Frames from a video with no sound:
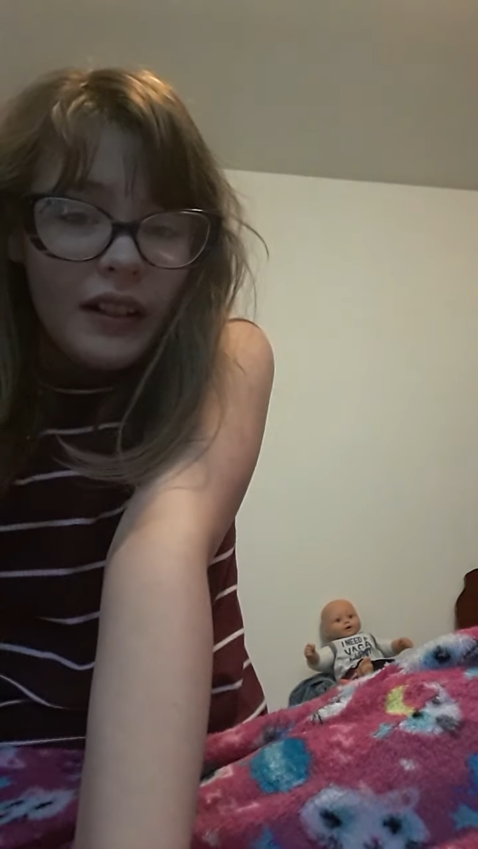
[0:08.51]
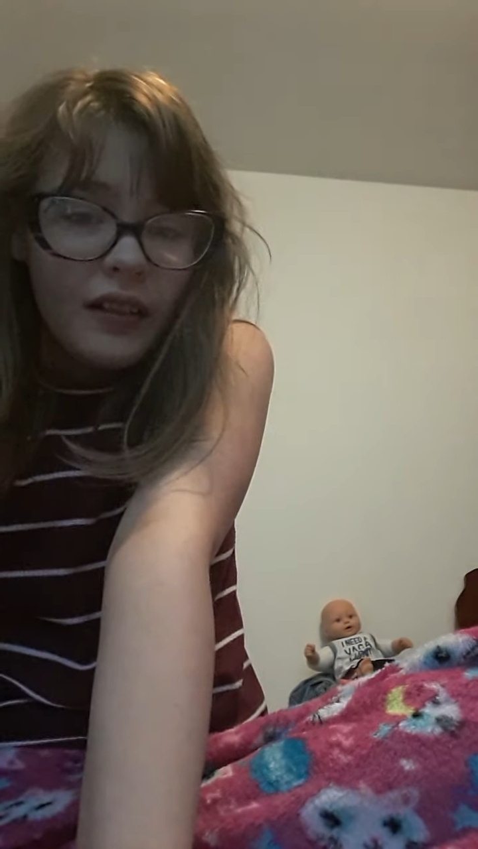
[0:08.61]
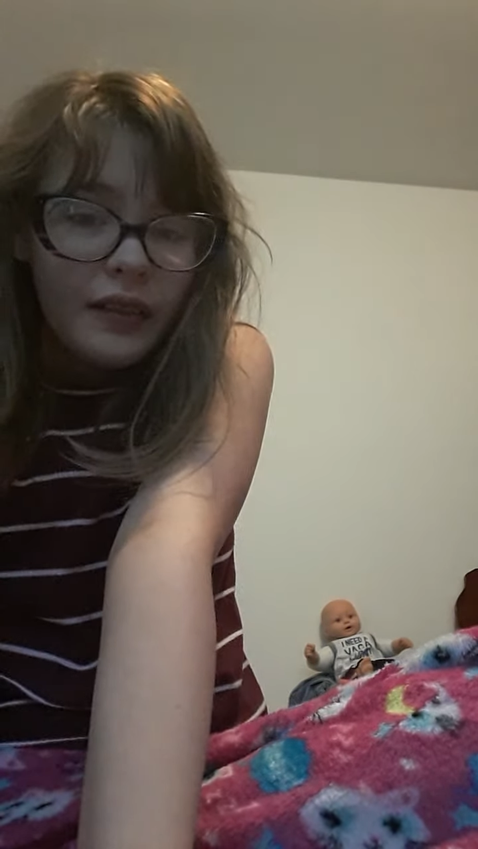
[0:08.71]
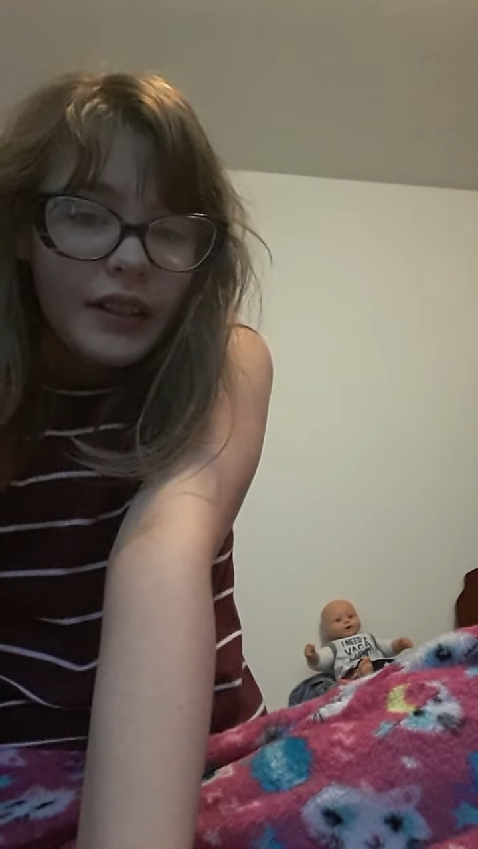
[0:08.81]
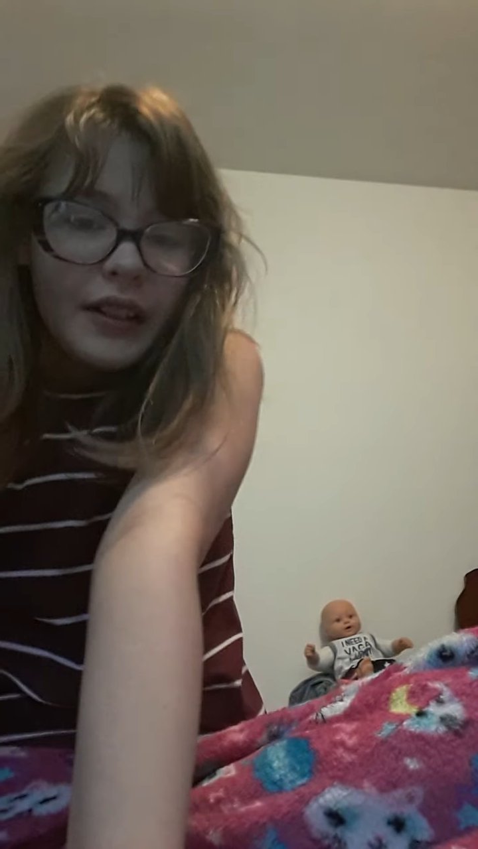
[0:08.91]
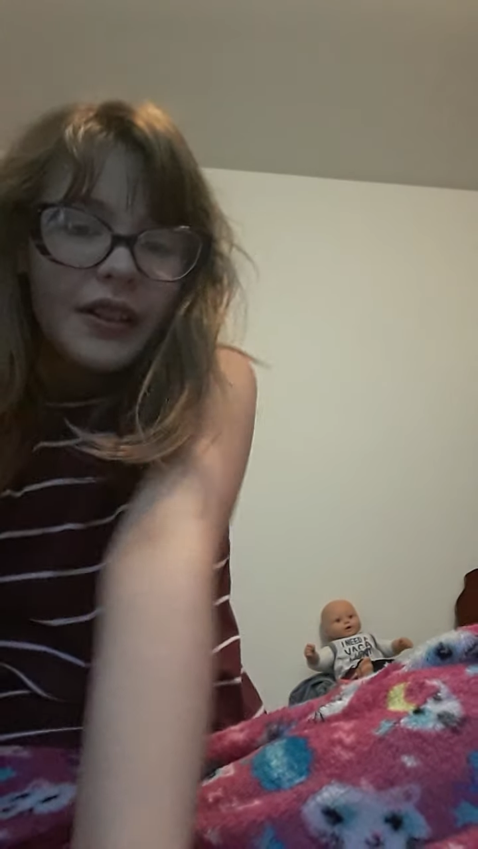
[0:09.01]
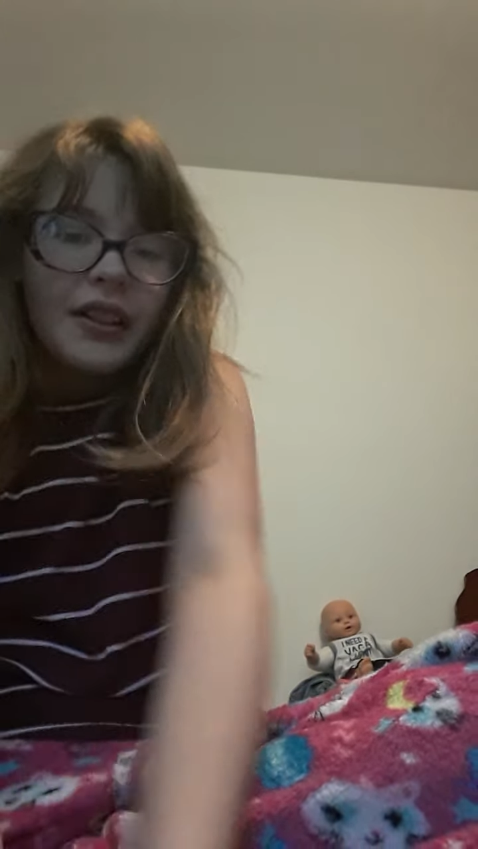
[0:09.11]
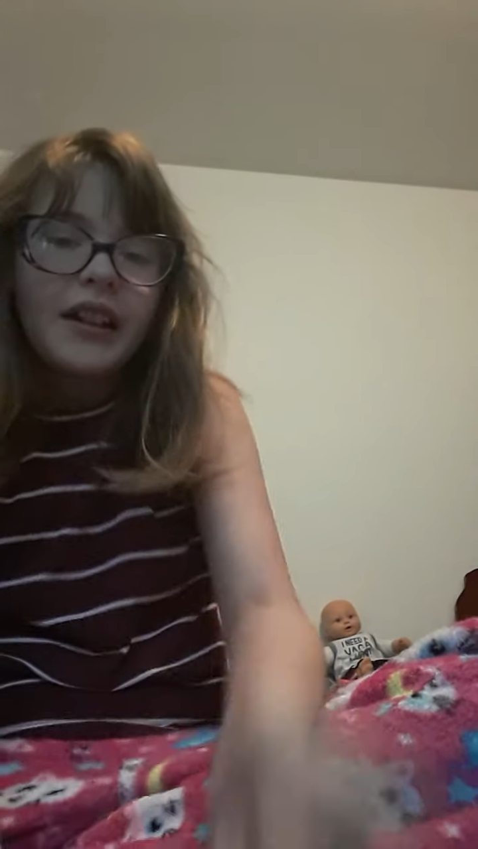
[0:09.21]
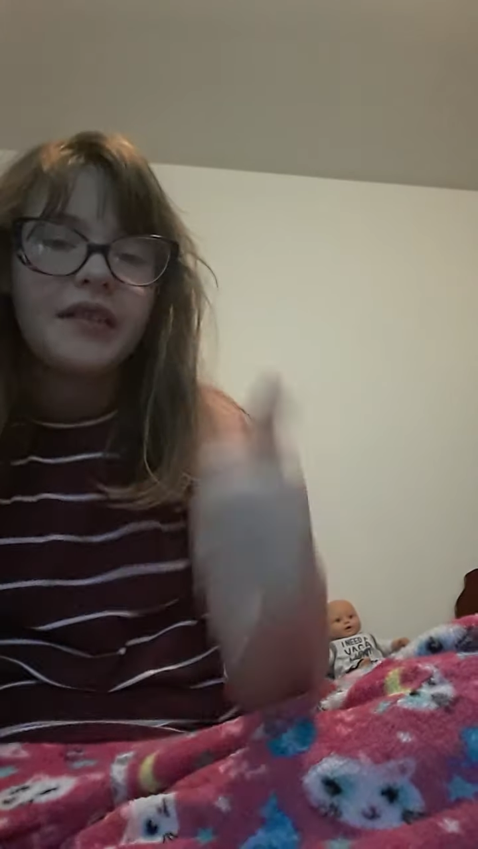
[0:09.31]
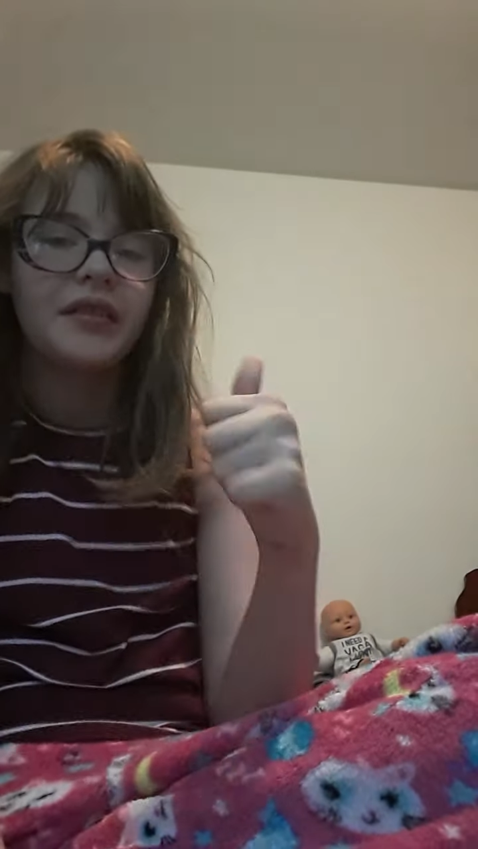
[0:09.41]
oh here's
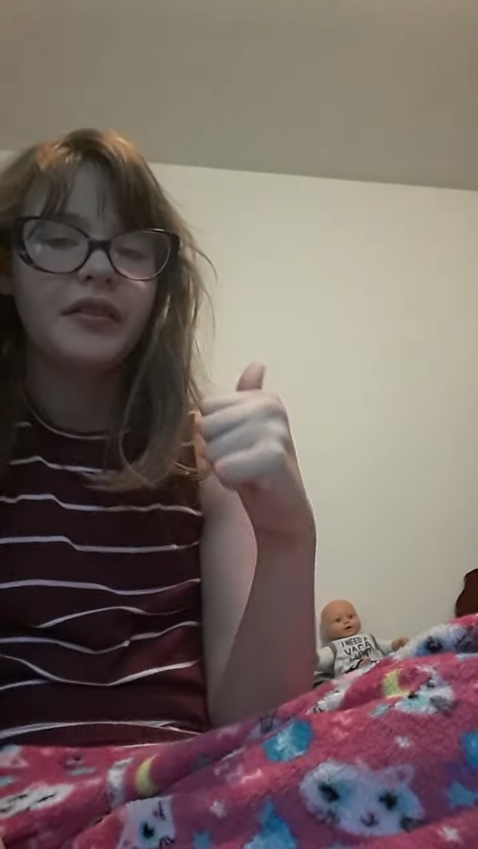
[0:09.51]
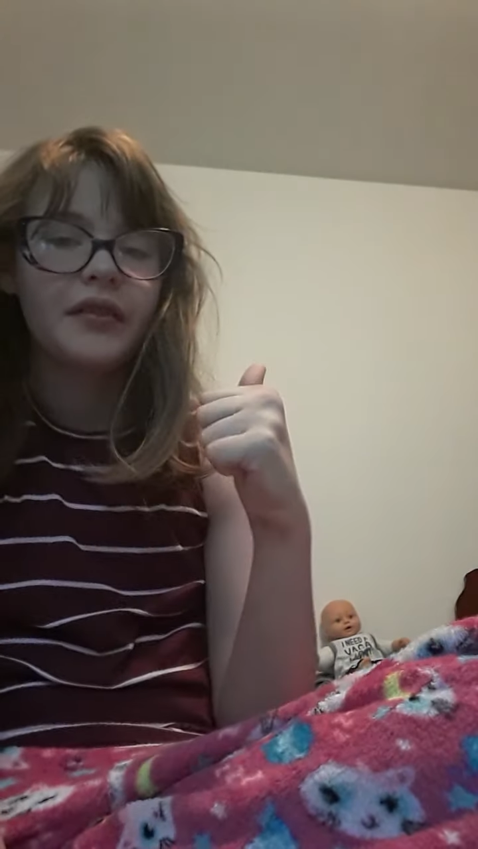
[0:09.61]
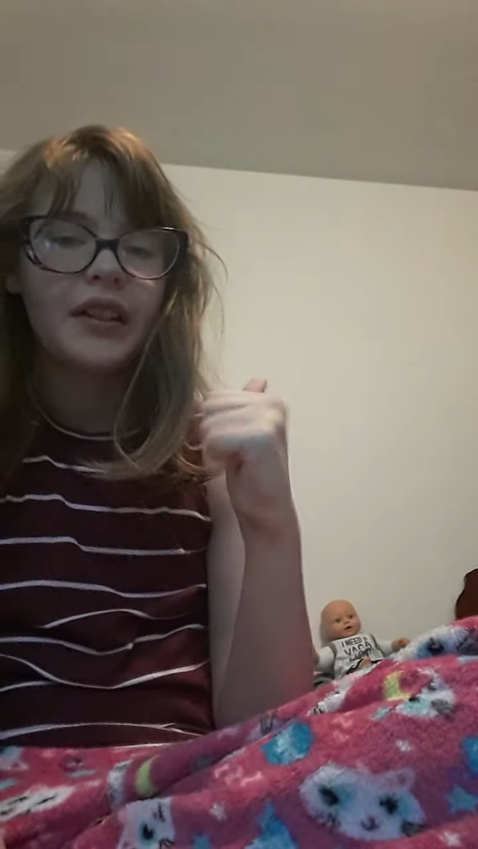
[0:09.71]
Kevin over